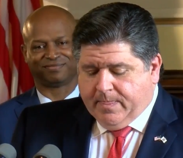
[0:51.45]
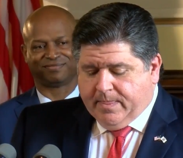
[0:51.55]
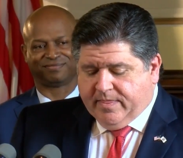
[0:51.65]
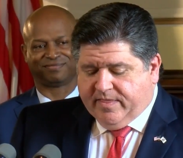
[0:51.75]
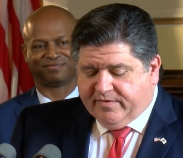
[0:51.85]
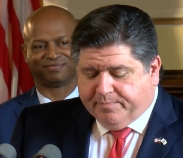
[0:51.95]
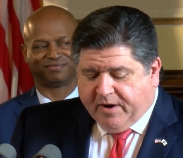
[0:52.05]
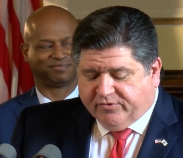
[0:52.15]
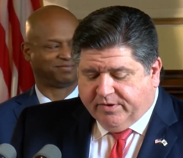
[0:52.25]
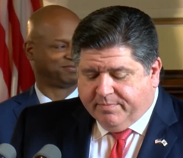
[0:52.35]
Speaker 1: to supporting
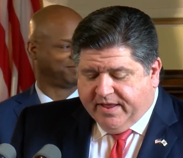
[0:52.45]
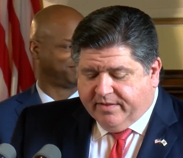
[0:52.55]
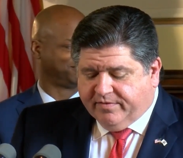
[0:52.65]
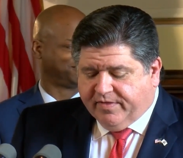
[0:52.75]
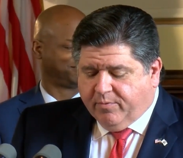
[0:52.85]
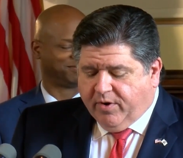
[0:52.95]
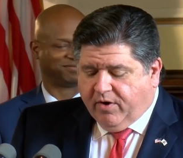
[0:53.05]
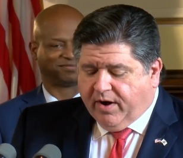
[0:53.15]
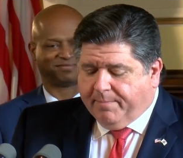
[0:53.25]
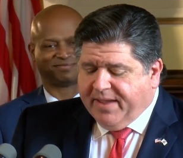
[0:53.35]
President Biden's
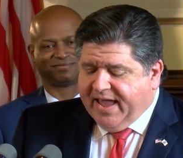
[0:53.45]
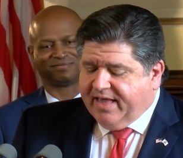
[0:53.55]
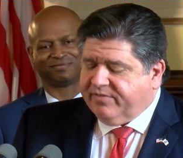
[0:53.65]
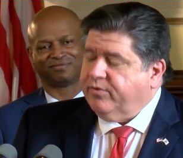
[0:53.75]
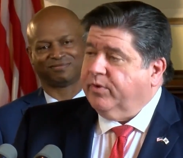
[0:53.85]
campaign multiple